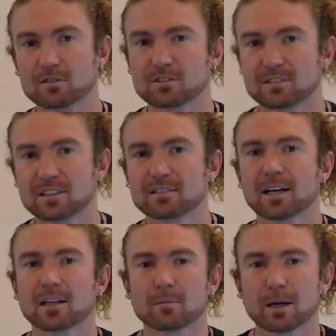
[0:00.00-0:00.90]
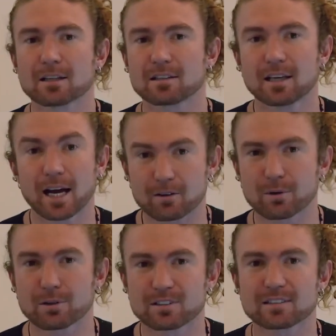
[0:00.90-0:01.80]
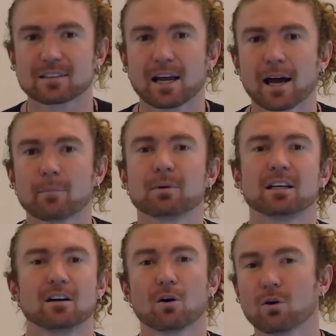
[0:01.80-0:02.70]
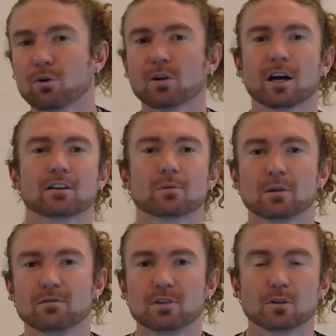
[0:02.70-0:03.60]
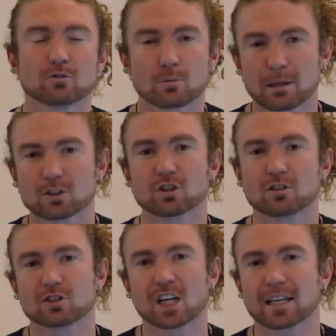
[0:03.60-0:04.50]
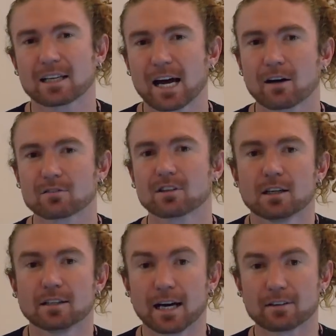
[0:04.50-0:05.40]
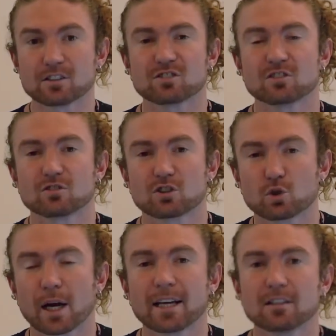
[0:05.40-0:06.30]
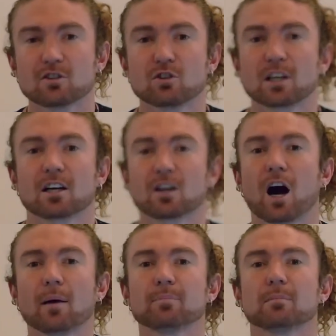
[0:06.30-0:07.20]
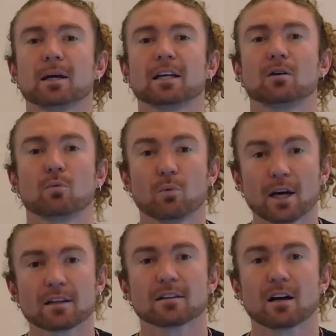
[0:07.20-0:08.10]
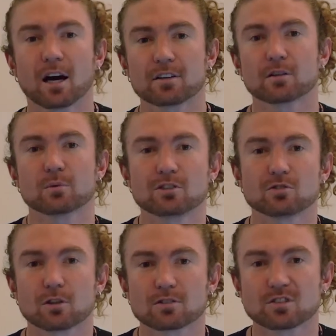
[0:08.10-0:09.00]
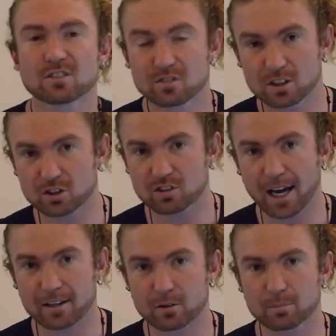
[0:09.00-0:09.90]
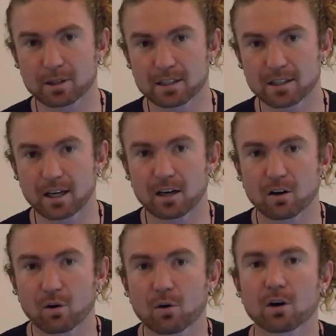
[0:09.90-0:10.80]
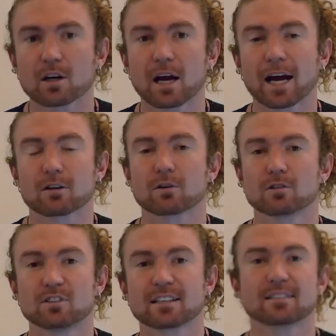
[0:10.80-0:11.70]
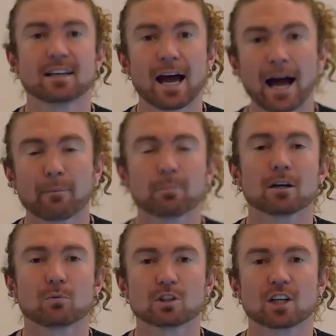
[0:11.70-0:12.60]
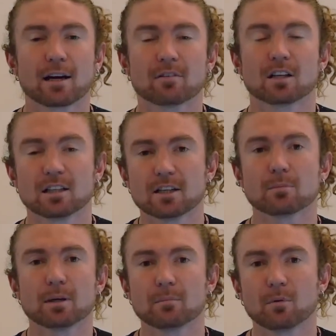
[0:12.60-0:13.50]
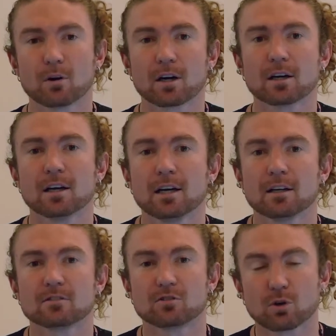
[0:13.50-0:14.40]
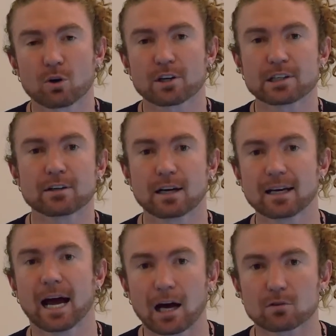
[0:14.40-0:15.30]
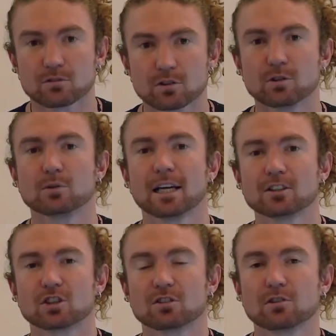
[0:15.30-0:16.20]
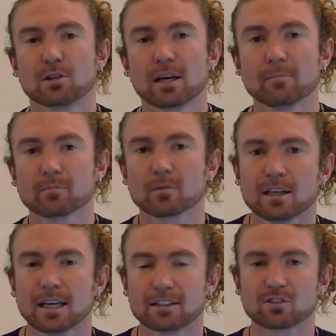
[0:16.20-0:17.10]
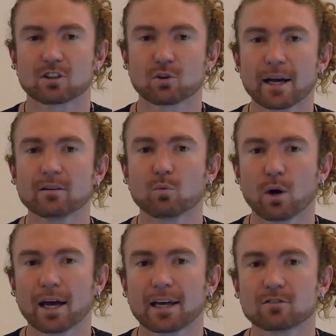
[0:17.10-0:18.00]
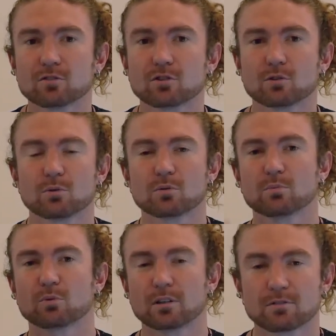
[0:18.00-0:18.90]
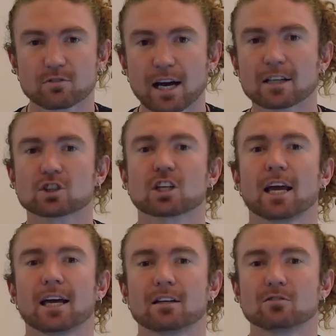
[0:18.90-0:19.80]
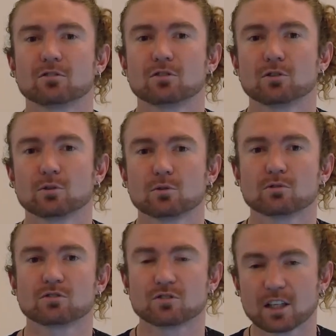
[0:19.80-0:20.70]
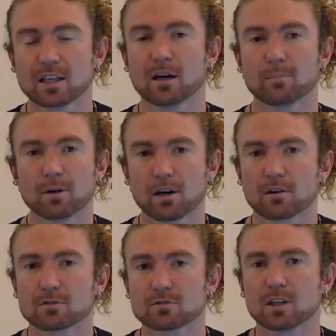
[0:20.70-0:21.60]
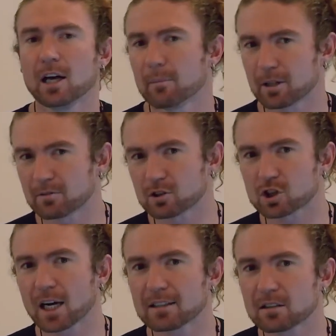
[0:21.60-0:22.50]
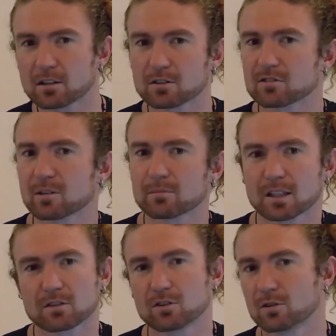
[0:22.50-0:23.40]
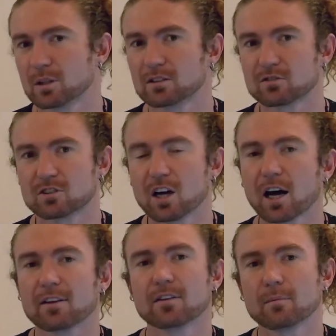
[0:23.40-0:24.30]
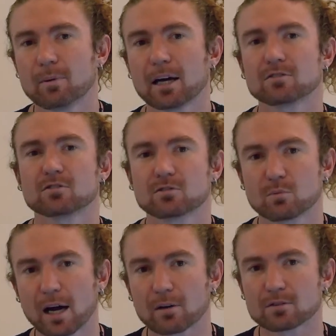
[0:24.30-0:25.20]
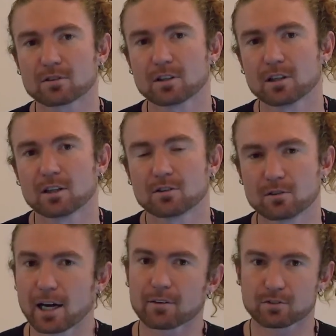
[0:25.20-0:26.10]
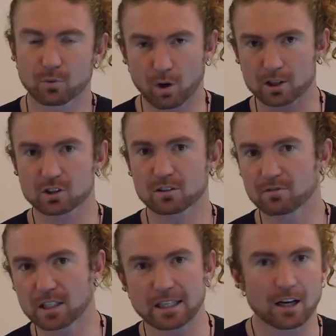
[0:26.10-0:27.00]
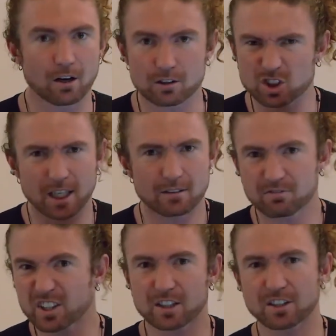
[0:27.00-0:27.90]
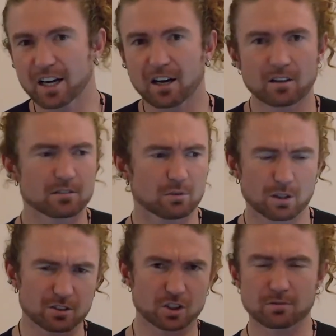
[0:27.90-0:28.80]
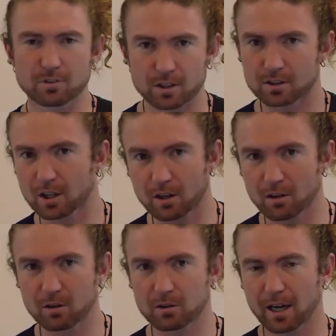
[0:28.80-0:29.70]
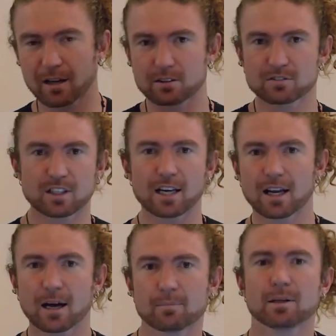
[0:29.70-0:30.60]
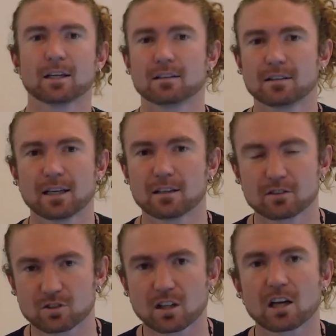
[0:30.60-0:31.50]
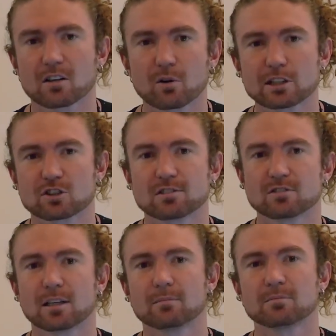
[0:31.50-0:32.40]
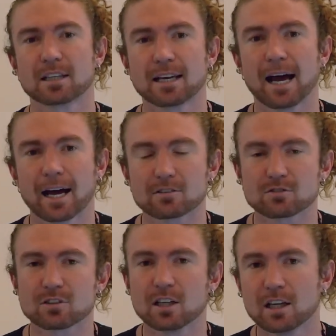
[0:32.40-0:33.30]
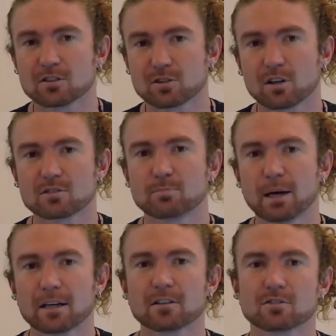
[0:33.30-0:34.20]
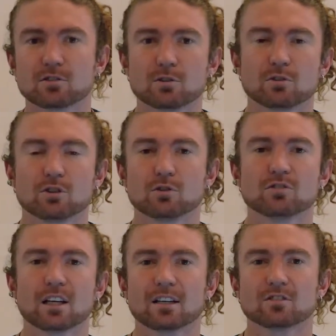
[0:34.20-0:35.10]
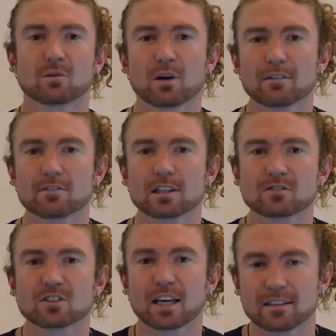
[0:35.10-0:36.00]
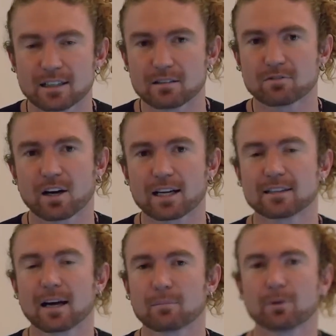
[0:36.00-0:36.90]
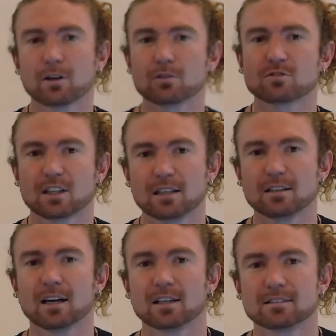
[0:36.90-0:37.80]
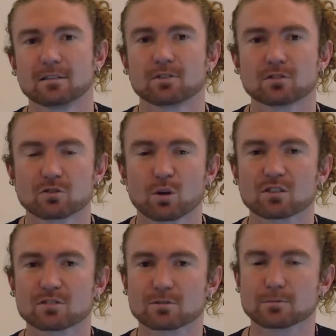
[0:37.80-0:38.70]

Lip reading: into detail about the Acrodicted app in a whole other review, so make sure you check it out. Now, this is great. You can complement it with other resources such as Acropedia or Acrodicted app, which have a little bit more tutorial and how-to nature to them. It's a great way to refresh and to see a pose, but if you're trying to learn something new, it is not the best route. You have to watch the video and try to figure out, where does your foot go? How does that happen? And there's a lot of questions that get asked. So it's better to use it as a reference and then find that pose in a different source.